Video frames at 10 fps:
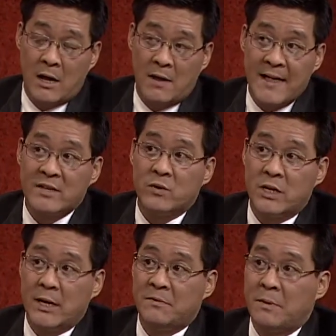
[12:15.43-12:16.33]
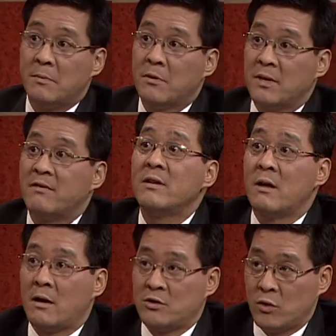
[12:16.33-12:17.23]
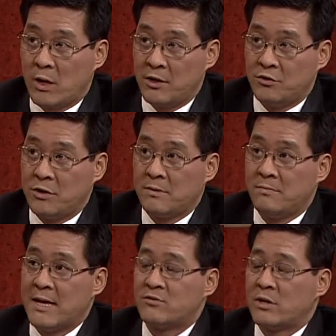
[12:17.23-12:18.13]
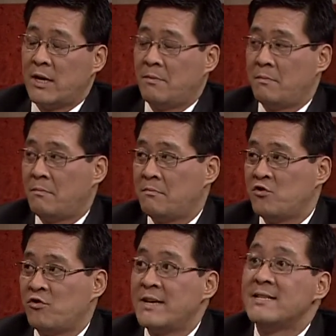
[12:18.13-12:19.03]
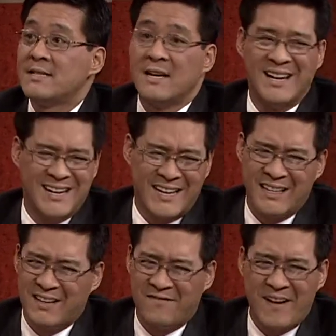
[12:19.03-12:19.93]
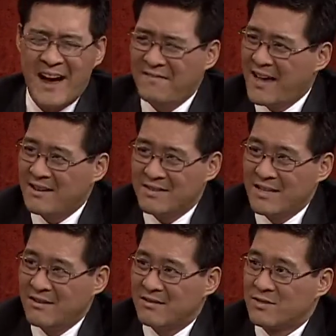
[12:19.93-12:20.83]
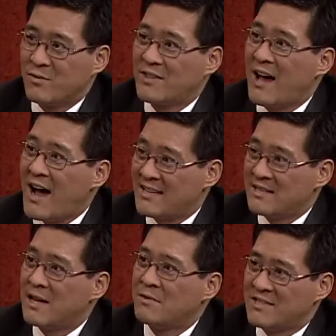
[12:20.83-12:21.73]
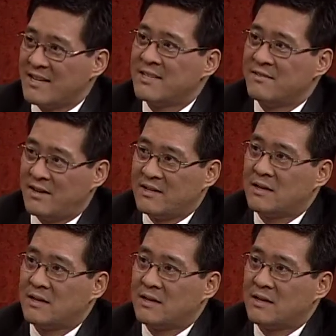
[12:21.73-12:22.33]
And that's what keeps people living long to 100. That's what keeps trees can live 5,000 years with a high telomerase activity. So,